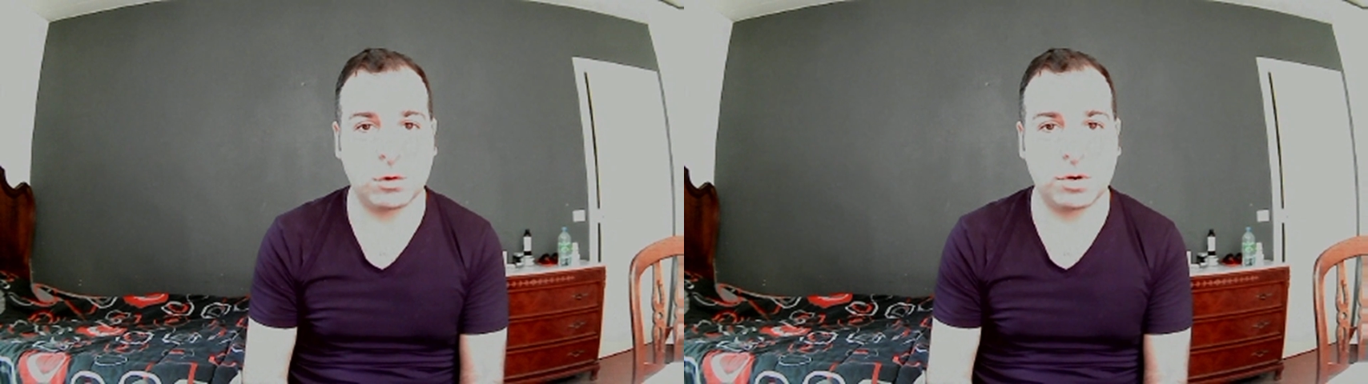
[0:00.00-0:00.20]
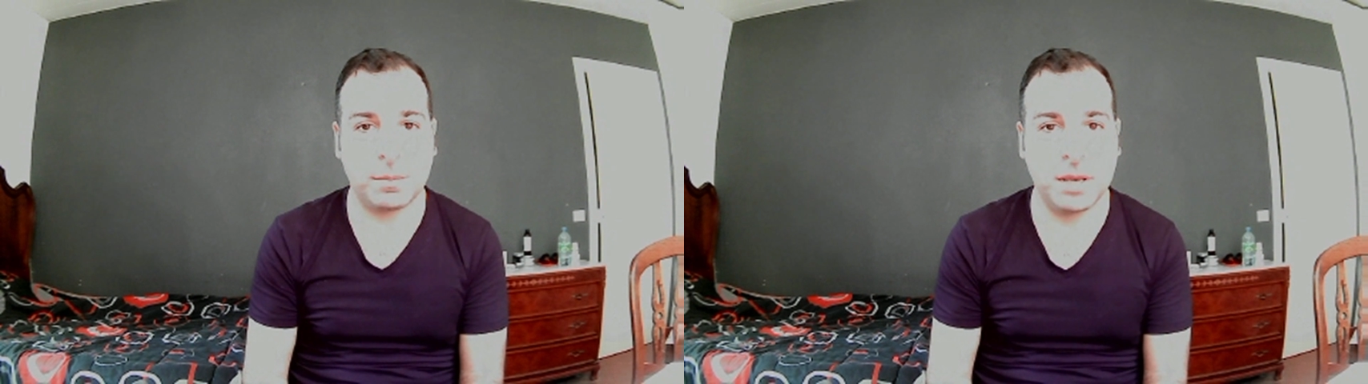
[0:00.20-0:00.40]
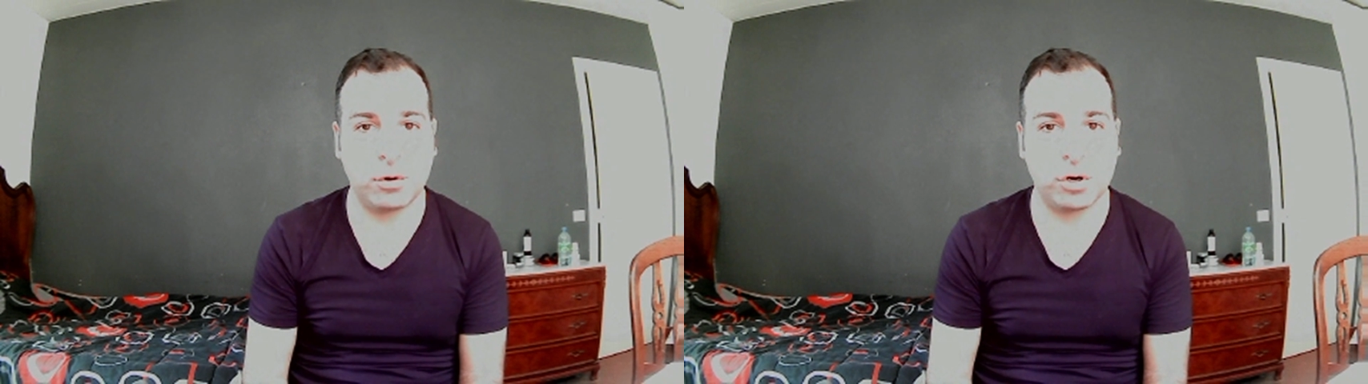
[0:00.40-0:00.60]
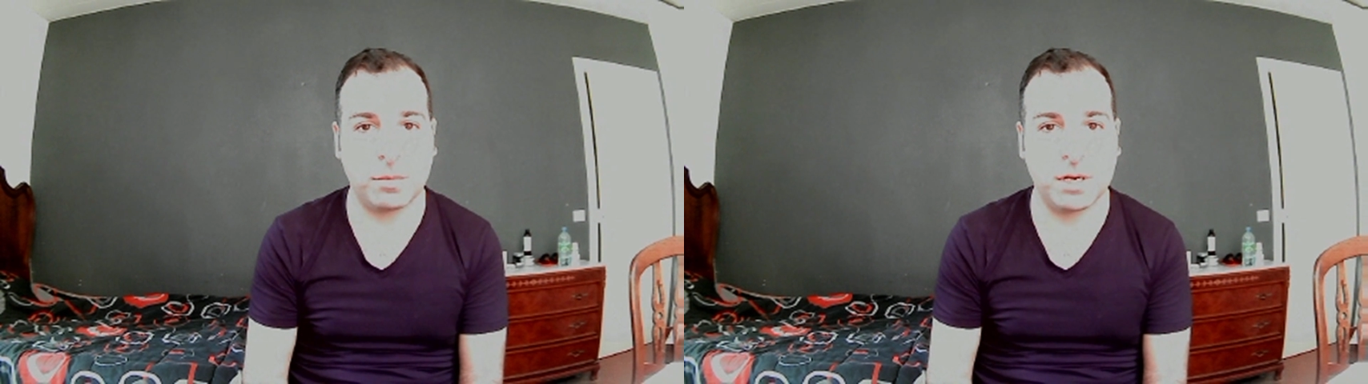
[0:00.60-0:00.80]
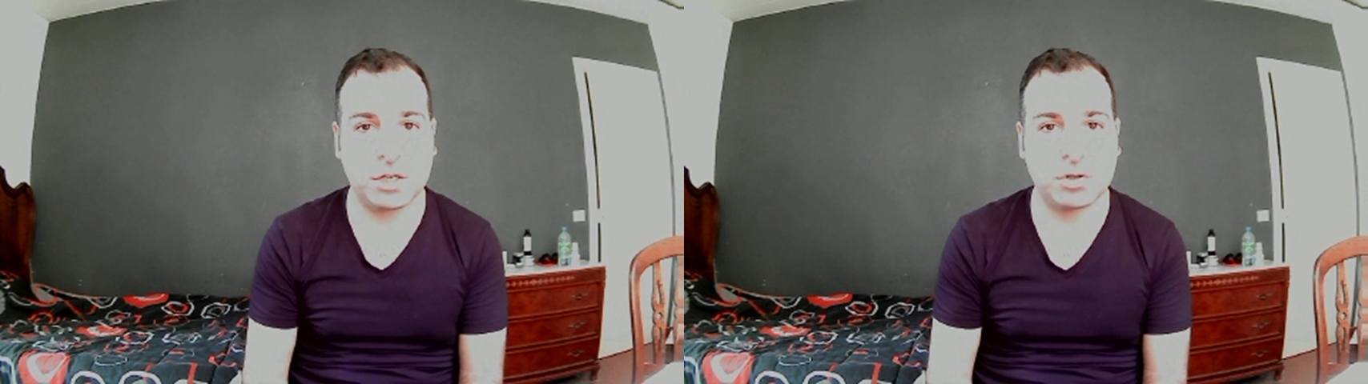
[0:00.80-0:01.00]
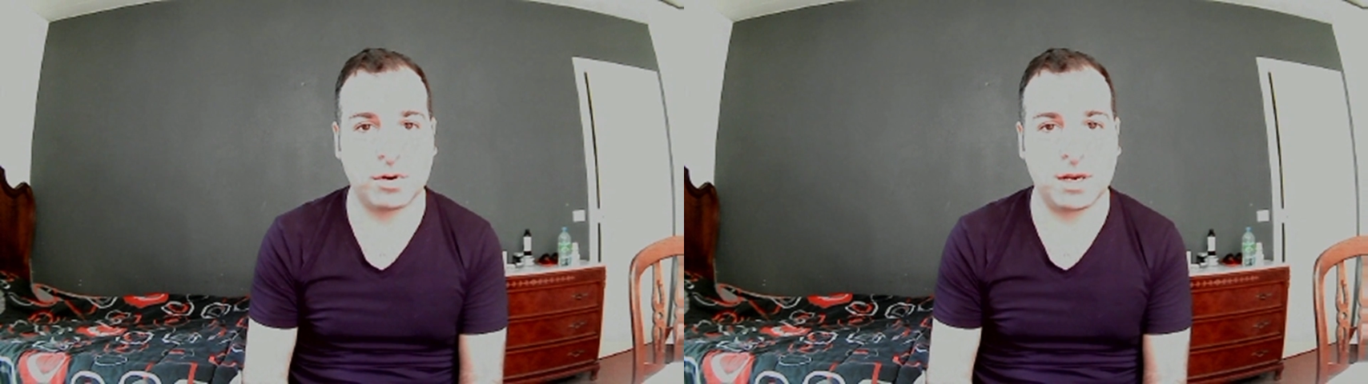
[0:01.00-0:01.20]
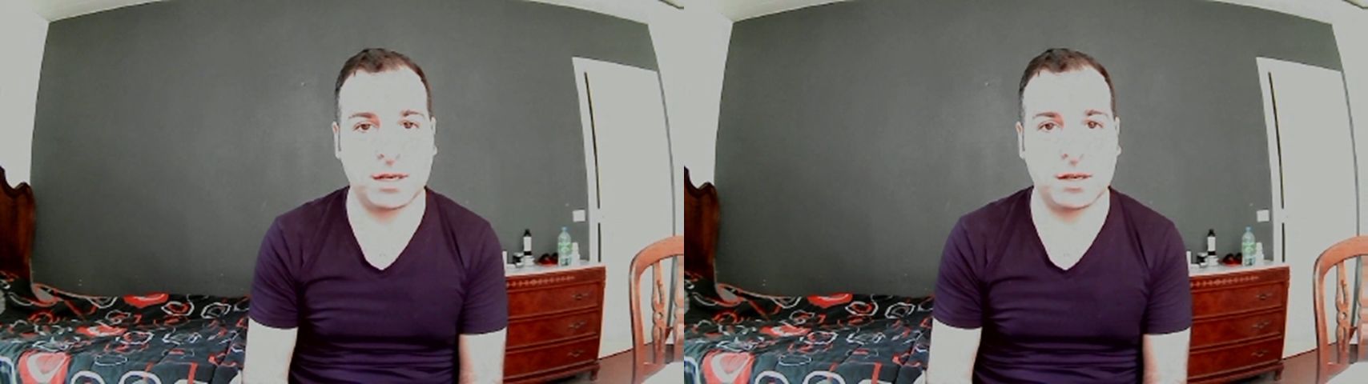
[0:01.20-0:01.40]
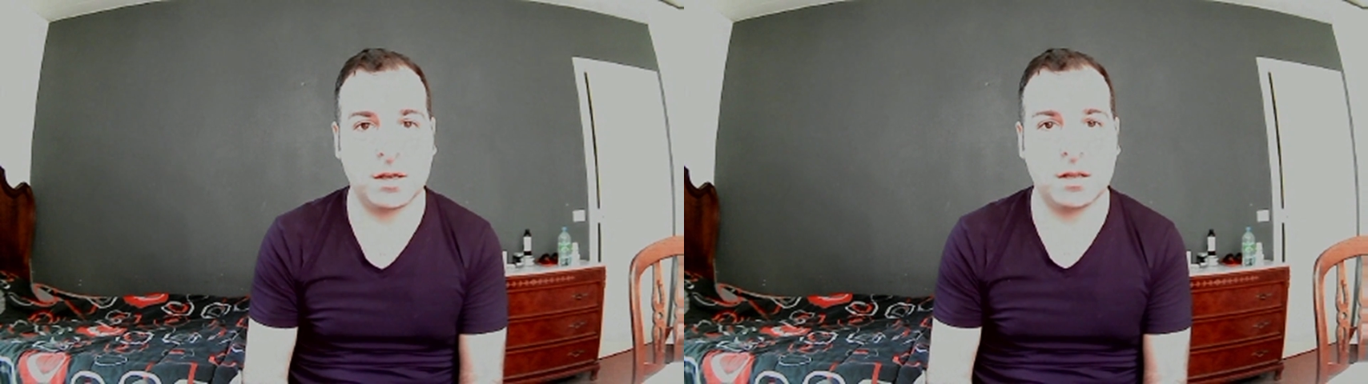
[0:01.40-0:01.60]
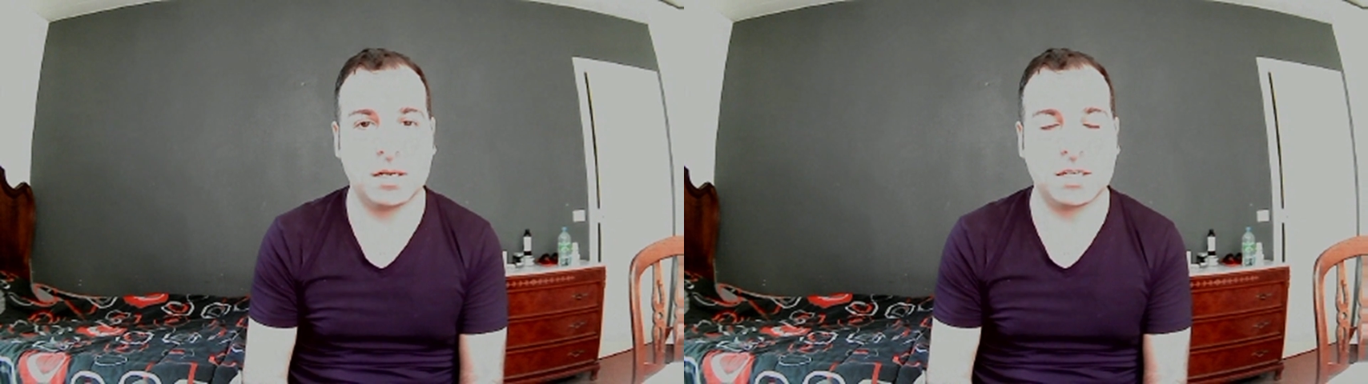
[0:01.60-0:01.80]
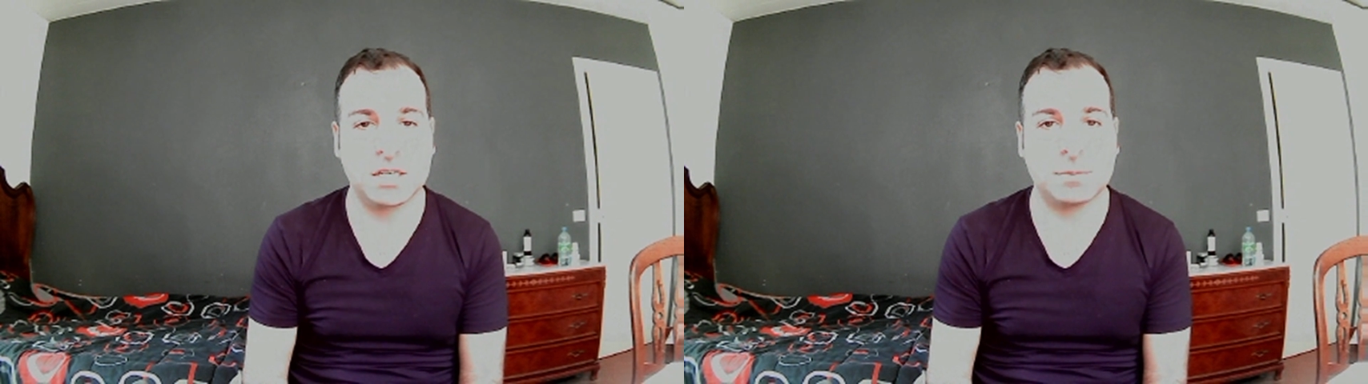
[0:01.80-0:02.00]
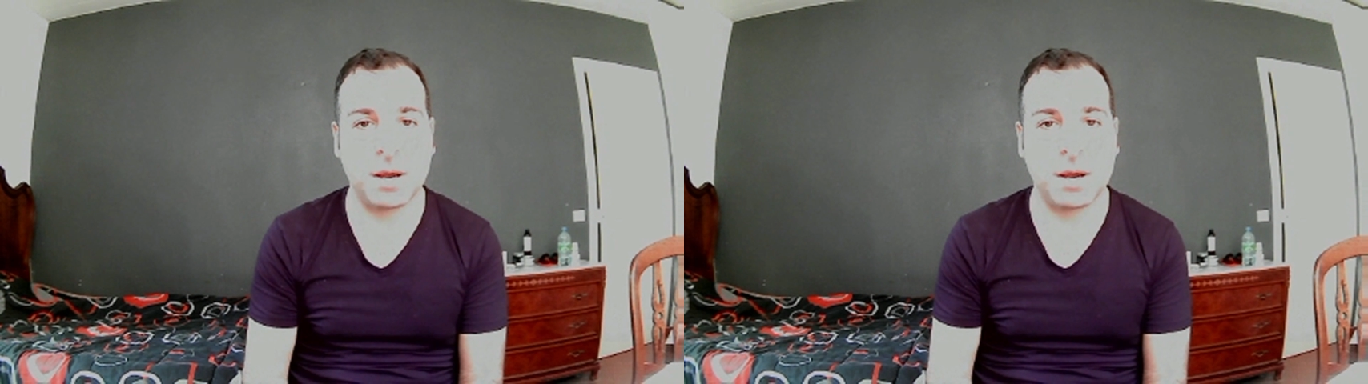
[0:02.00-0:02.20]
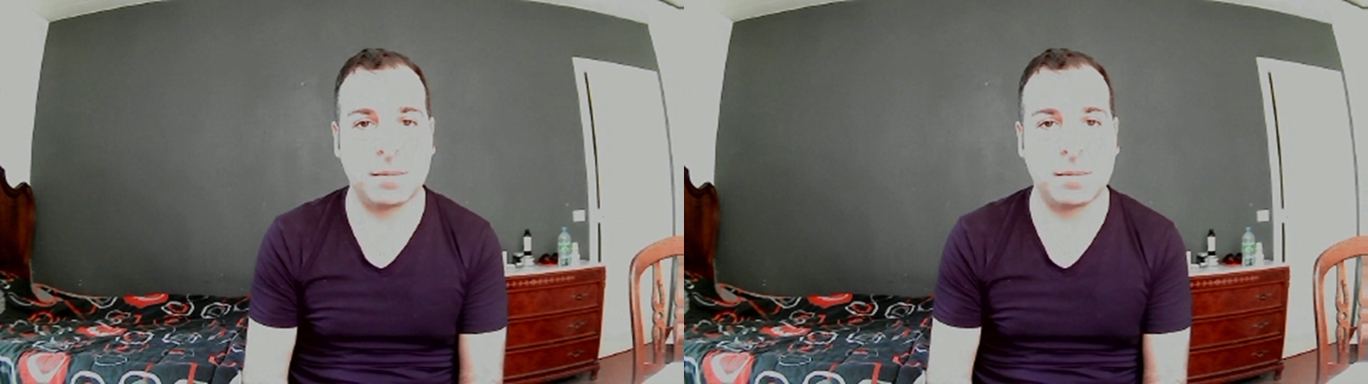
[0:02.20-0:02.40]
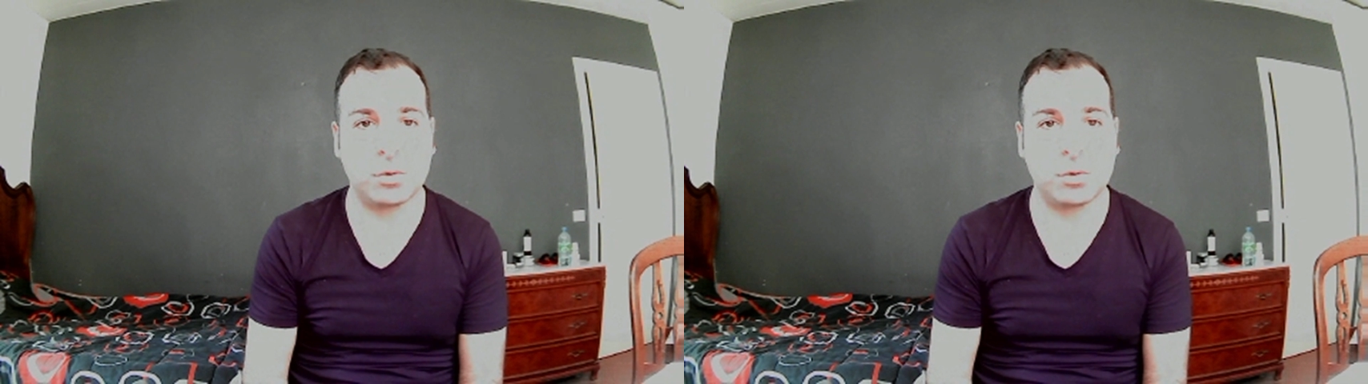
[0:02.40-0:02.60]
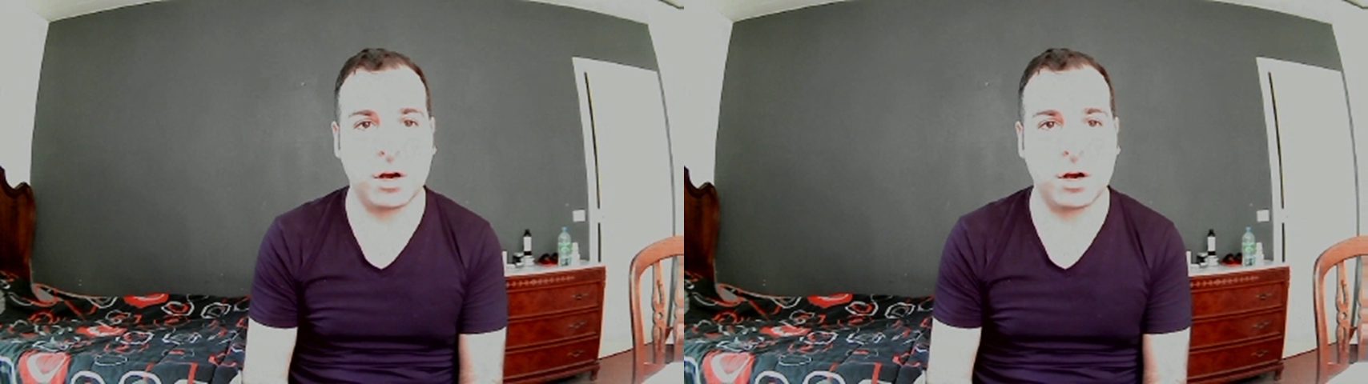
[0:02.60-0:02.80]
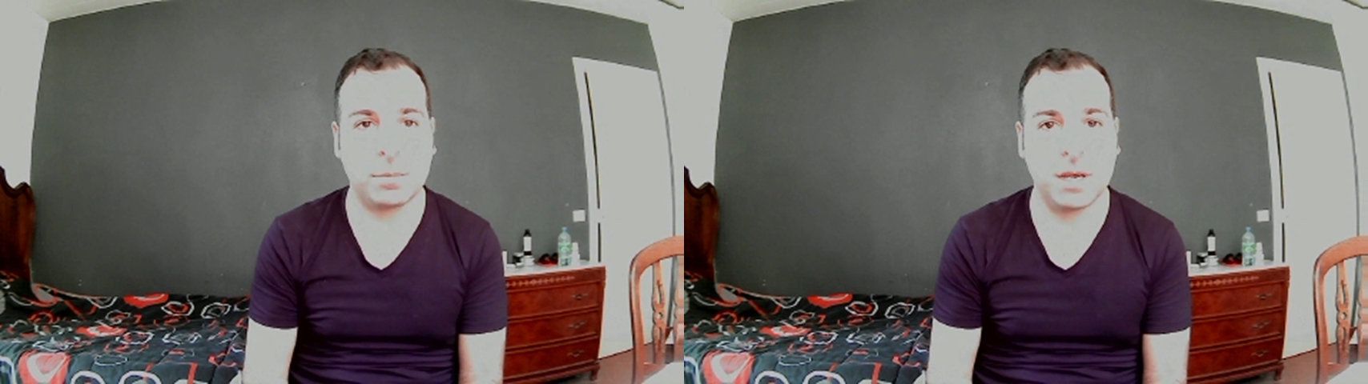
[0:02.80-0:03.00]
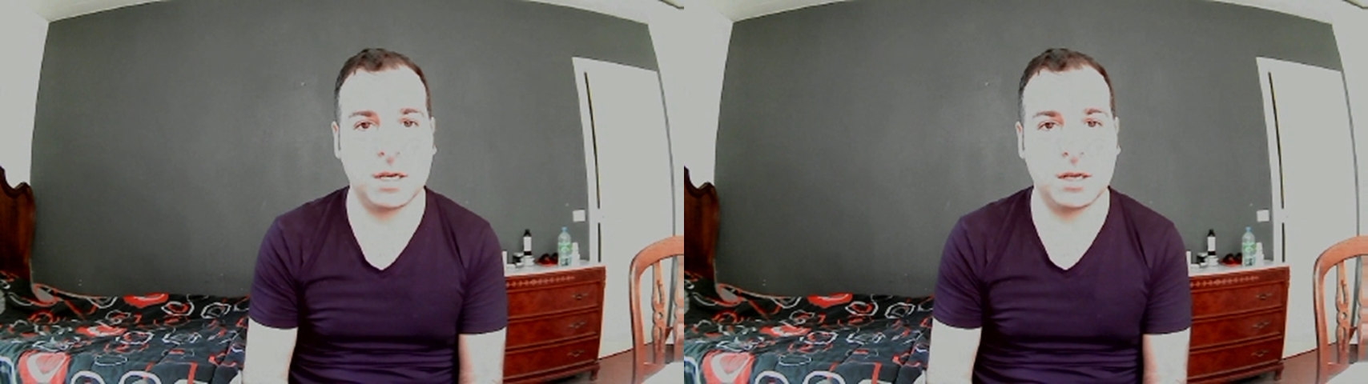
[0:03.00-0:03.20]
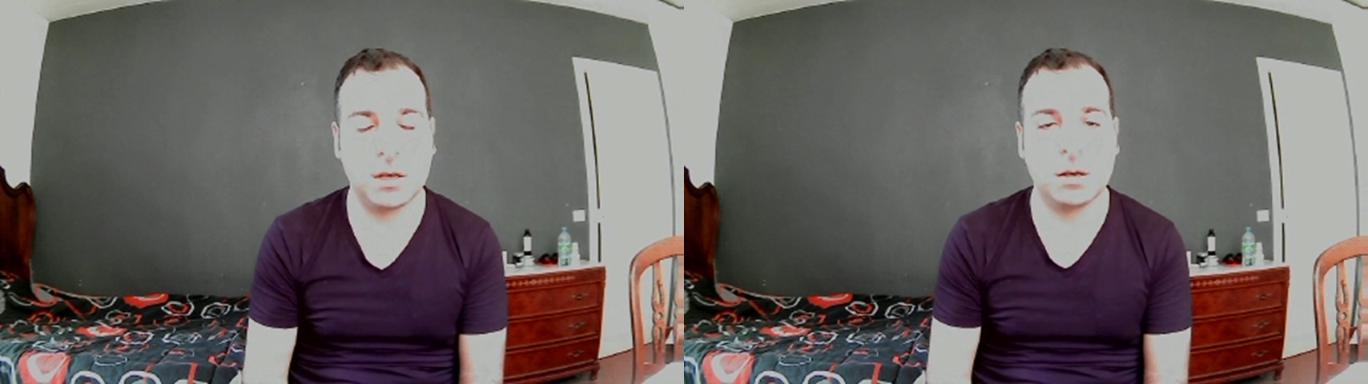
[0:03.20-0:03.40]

all the people administering this experimental therapy,